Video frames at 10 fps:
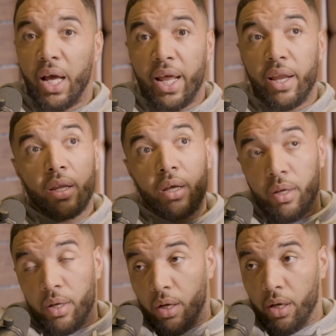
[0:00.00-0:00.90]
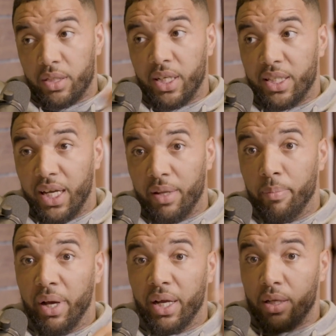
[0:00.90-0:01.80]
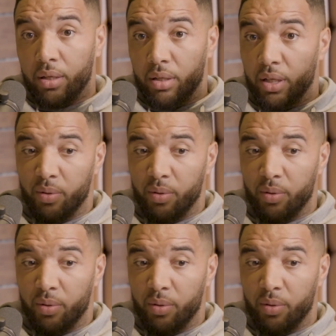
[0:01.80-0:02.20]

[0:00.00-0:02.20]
and then Arteta had him back.